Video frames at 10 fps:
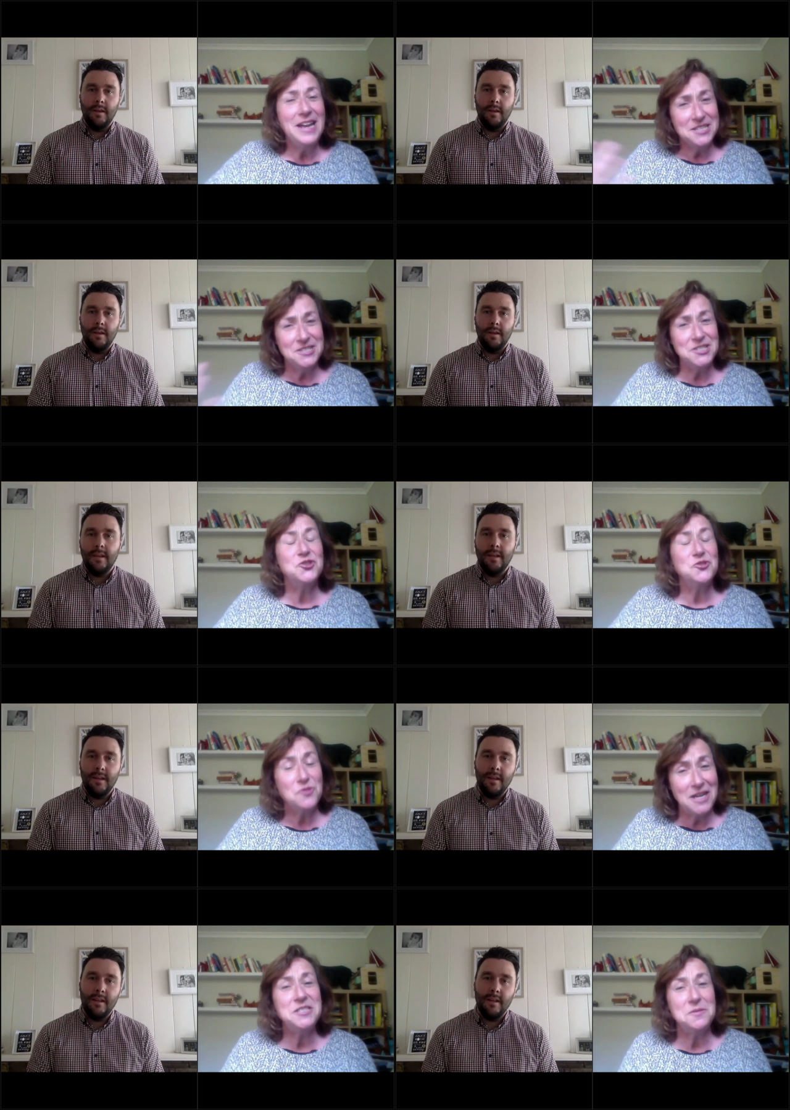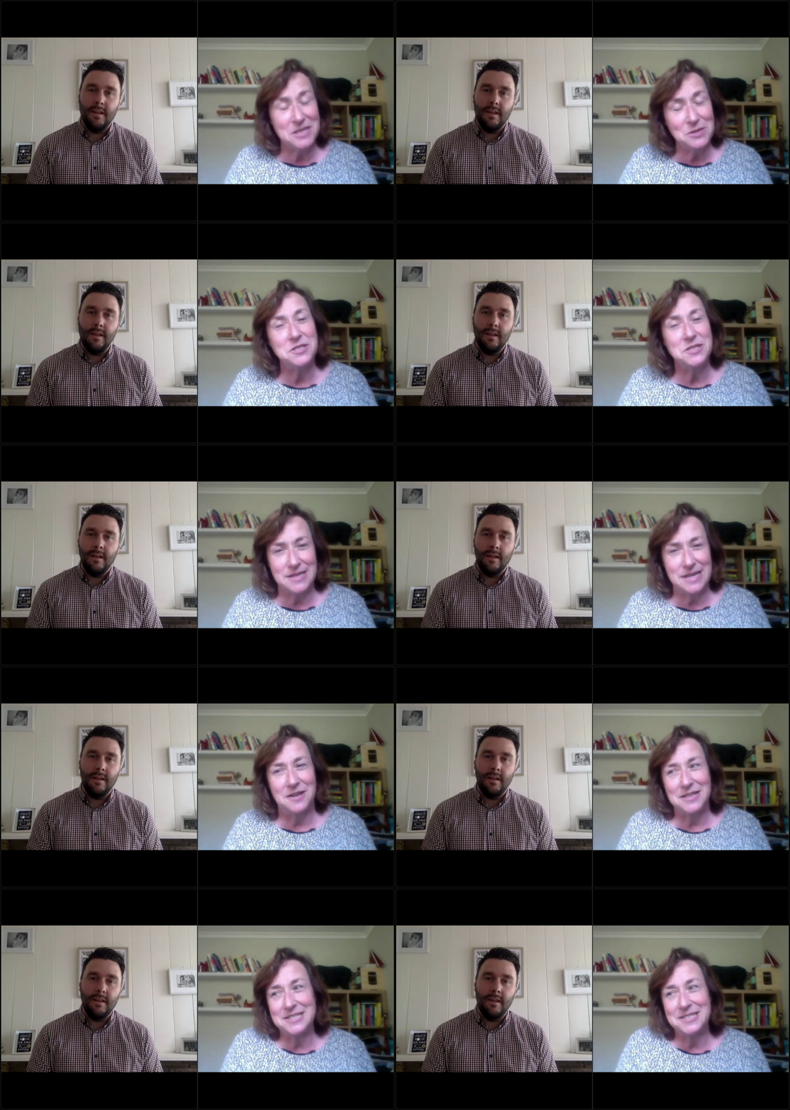Speaker 1: and it's the trying to me which is
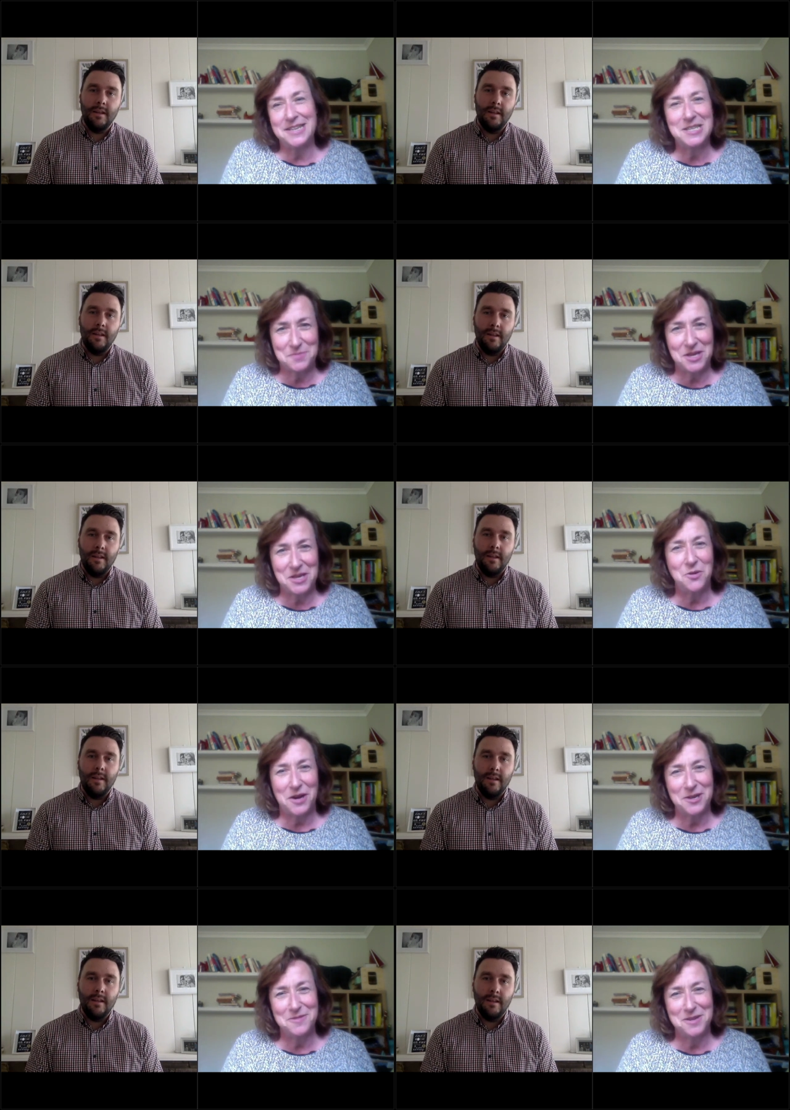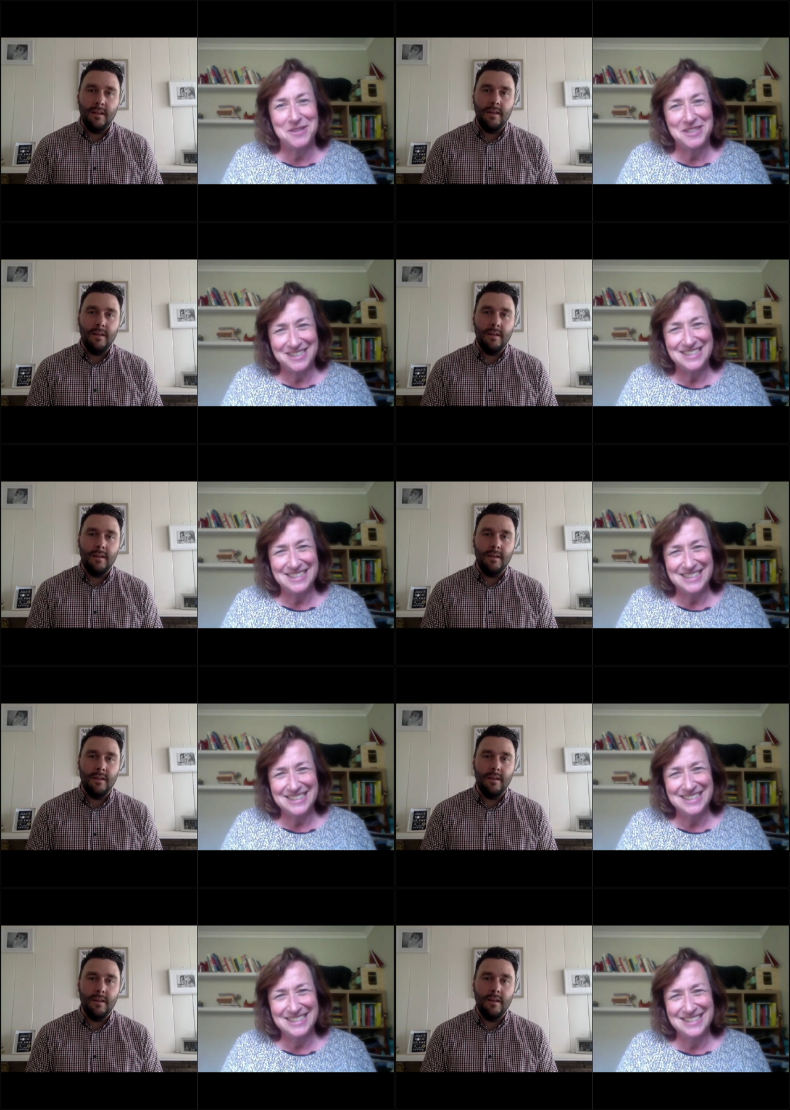now I see as being quite heroic.
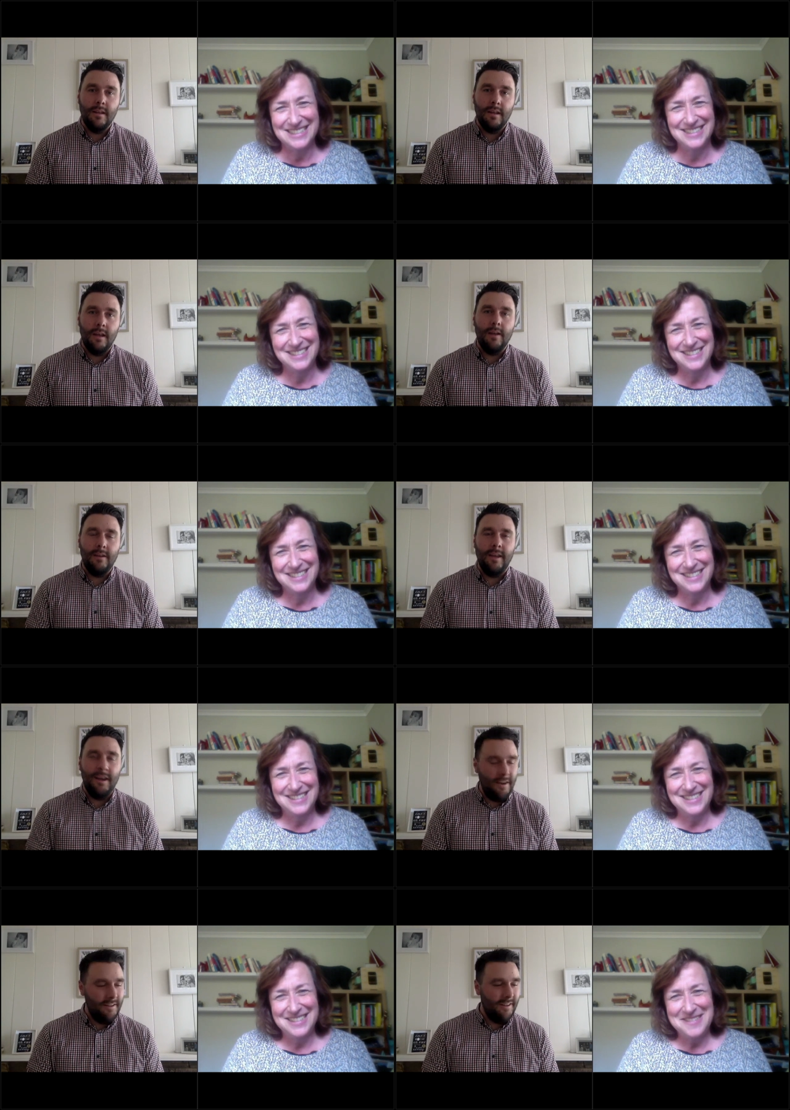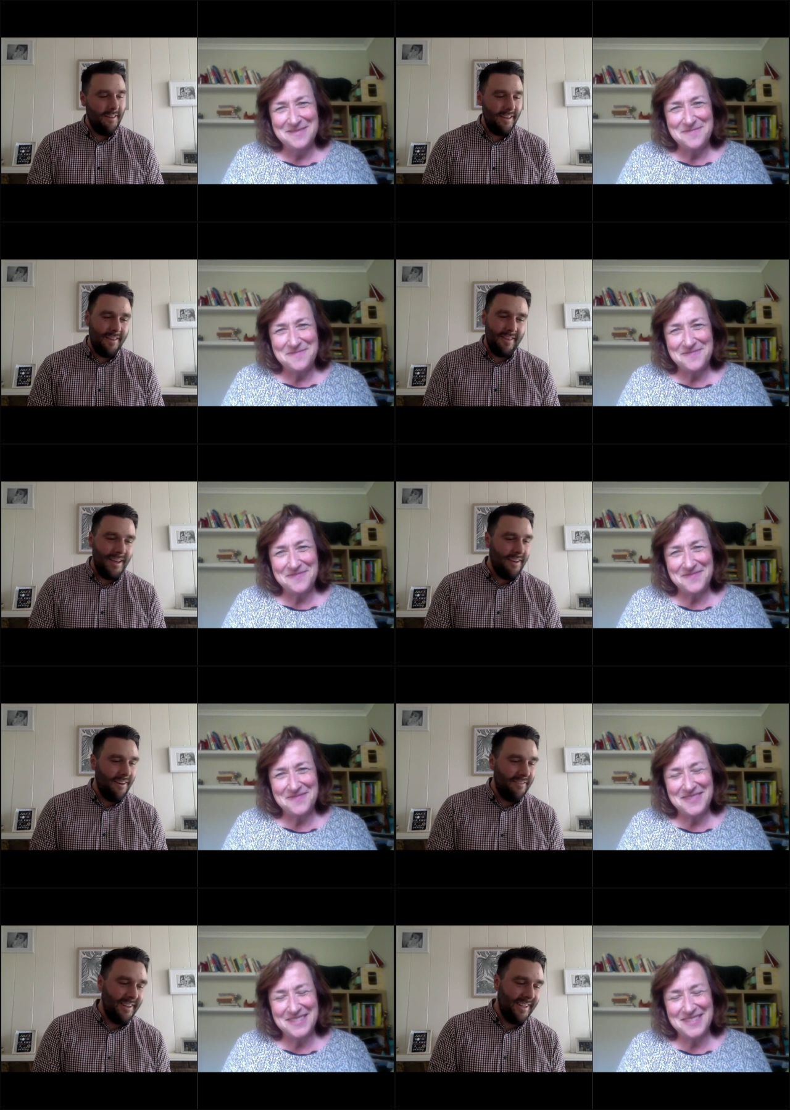
Speaker 2: Okay, I, yeah,
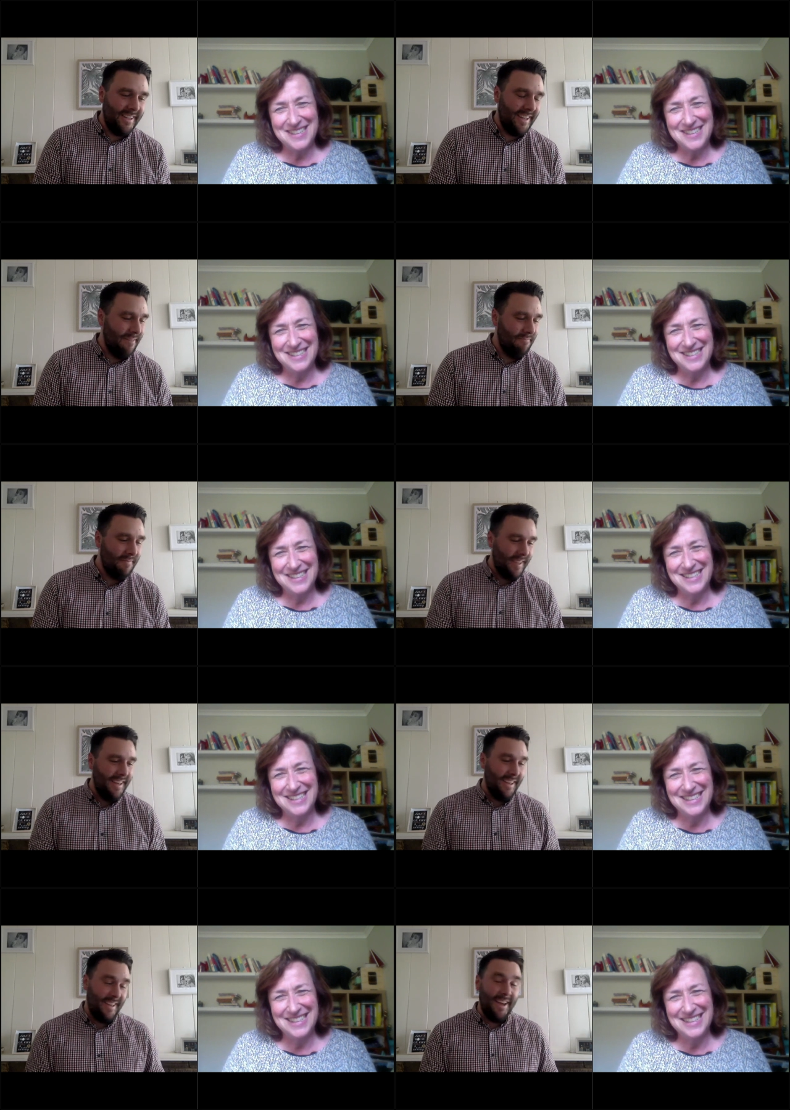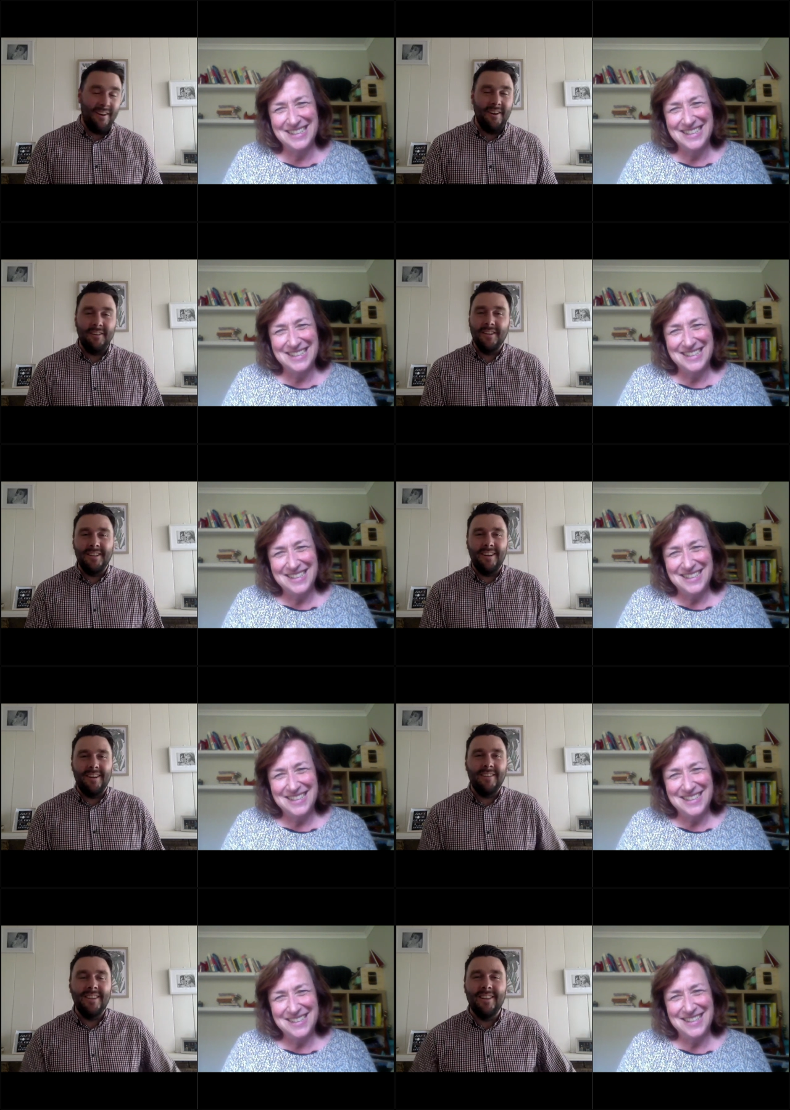thank you. I really, um, yeah, I
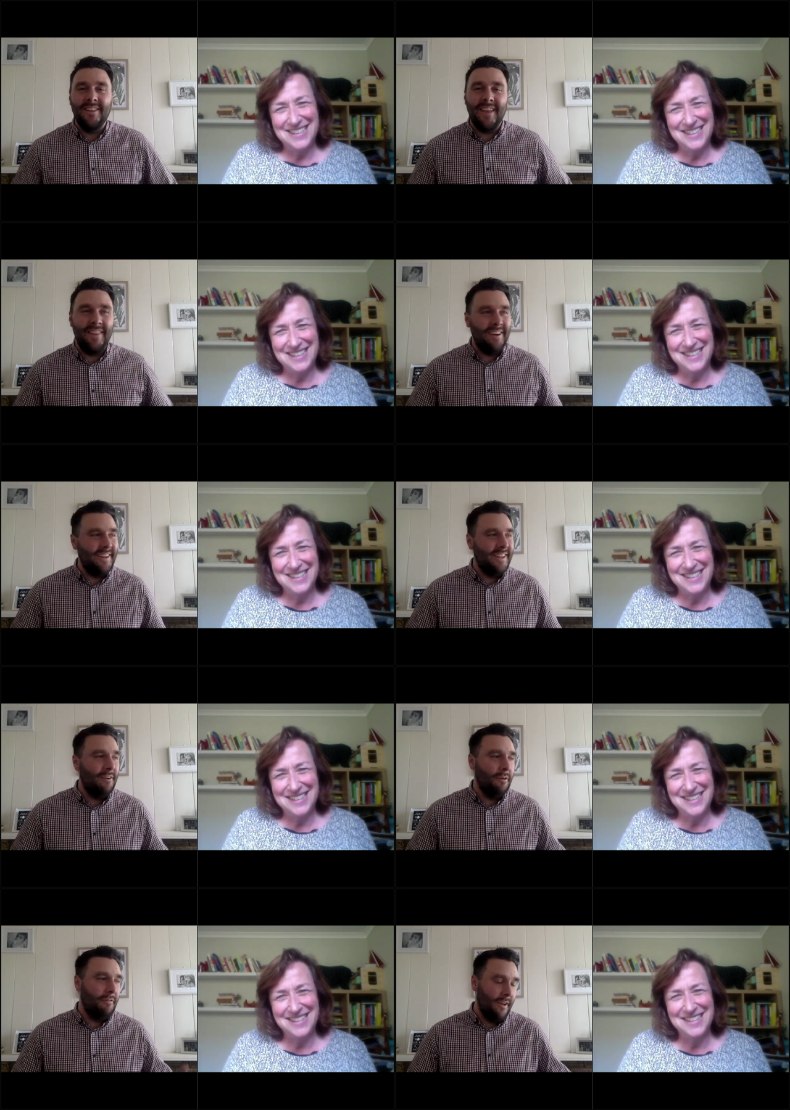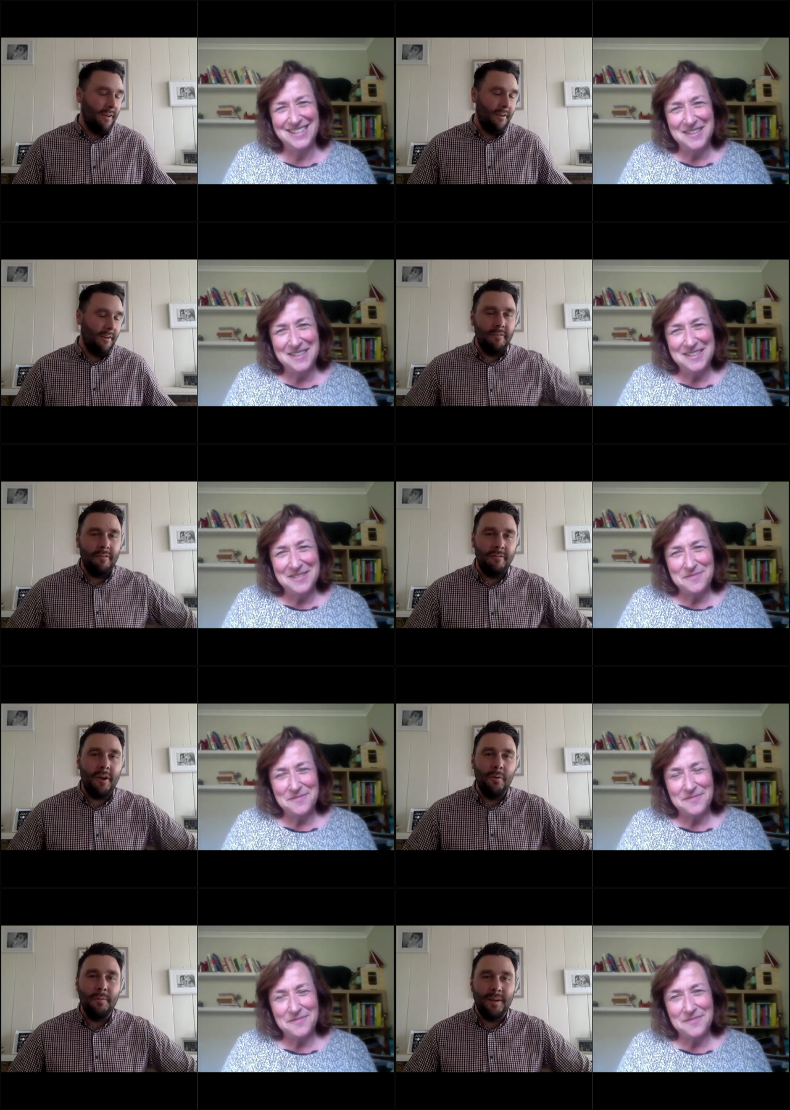really, I really like that that idea of yeah of, of
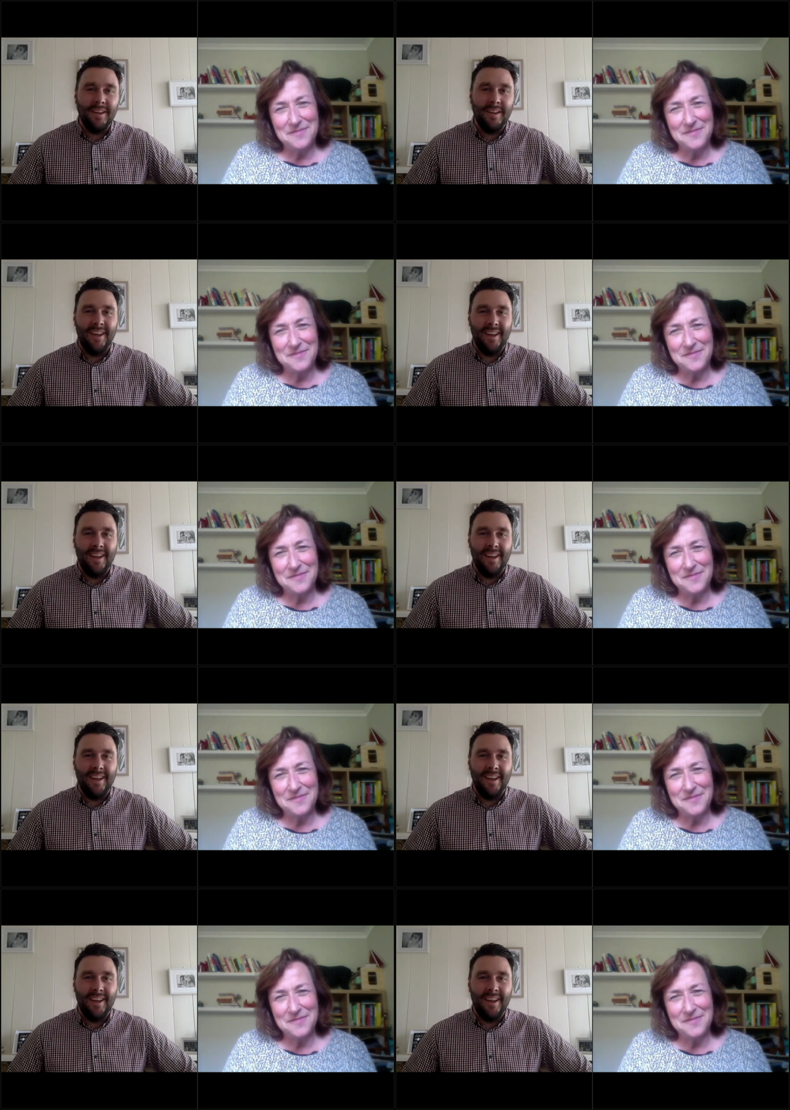coping and